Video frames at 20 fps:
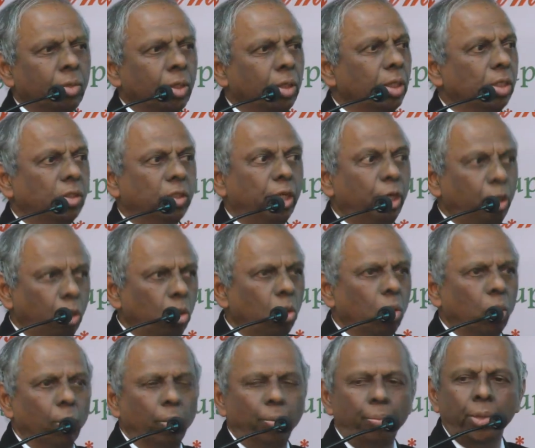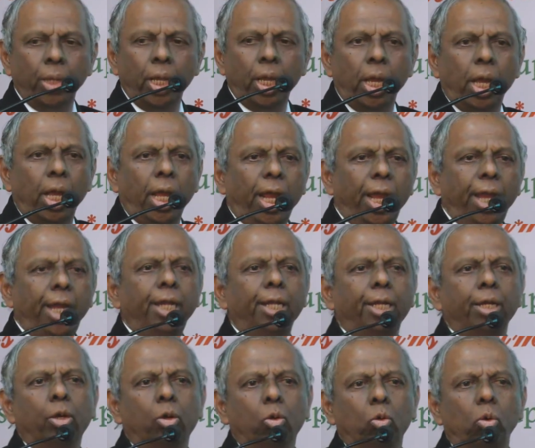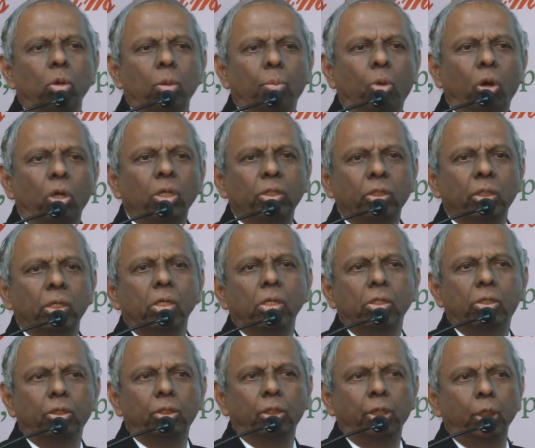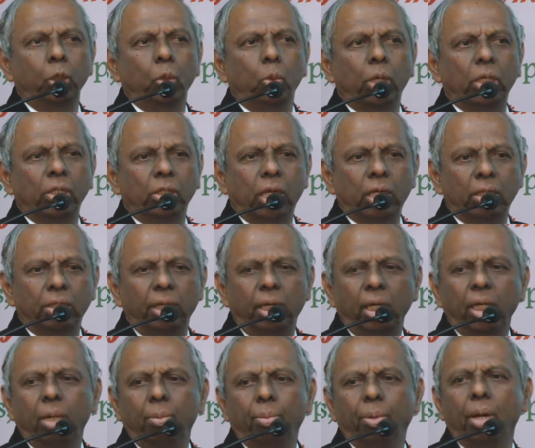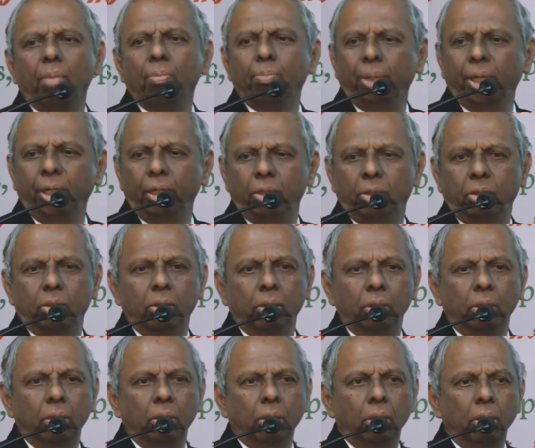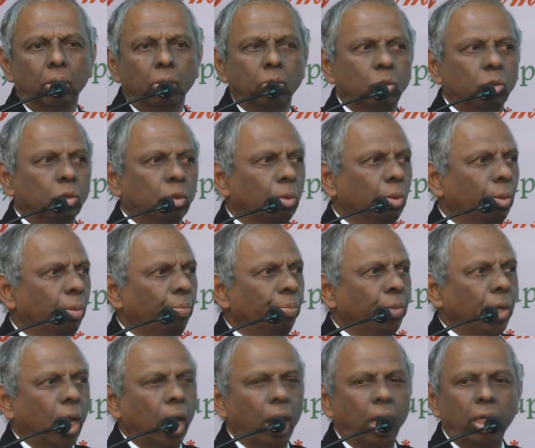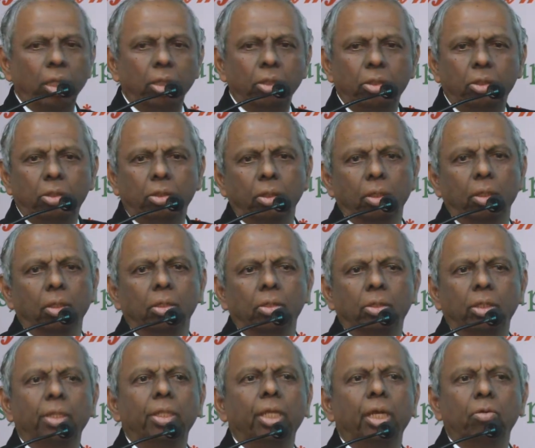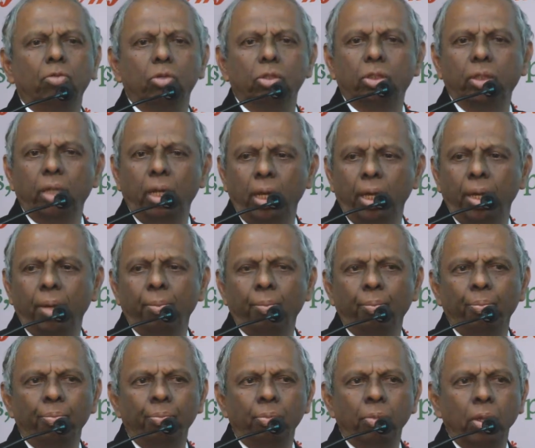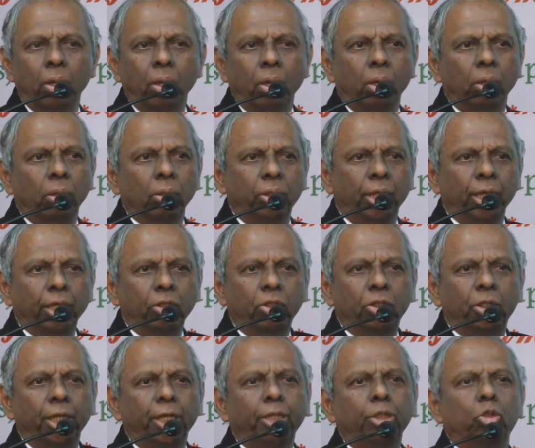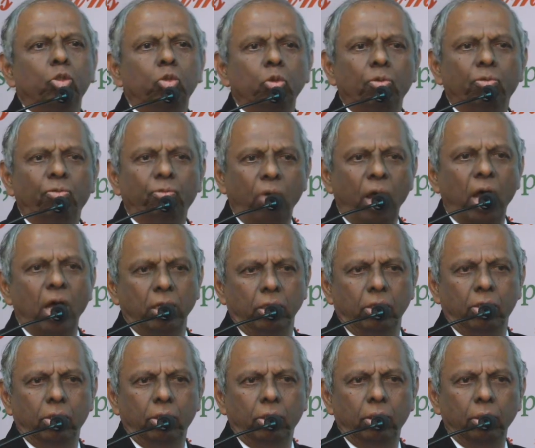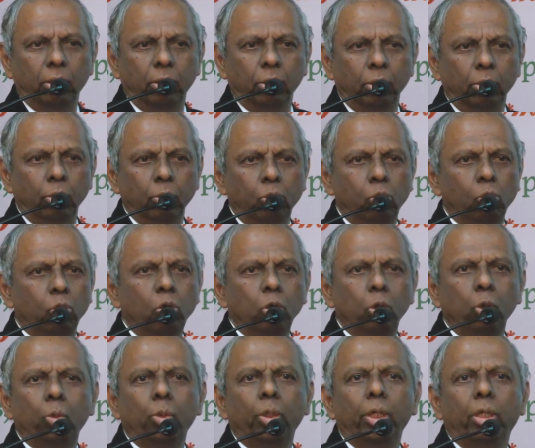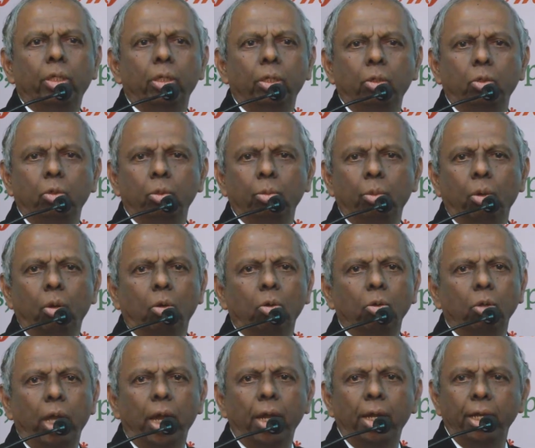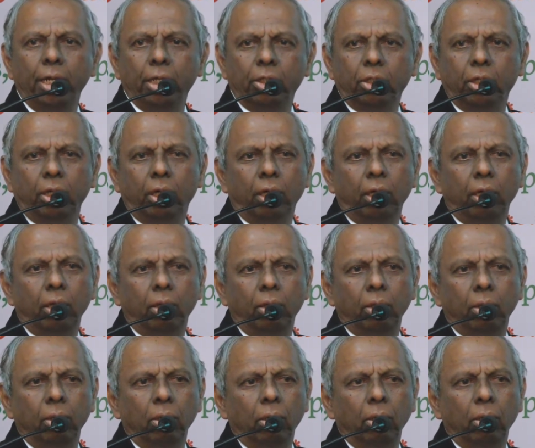They said, no. 8-year-old boys, girls in the US are setting up companies. So, as Sandhya was telling, things change so fast. You don't do it tomorrow and yesterday.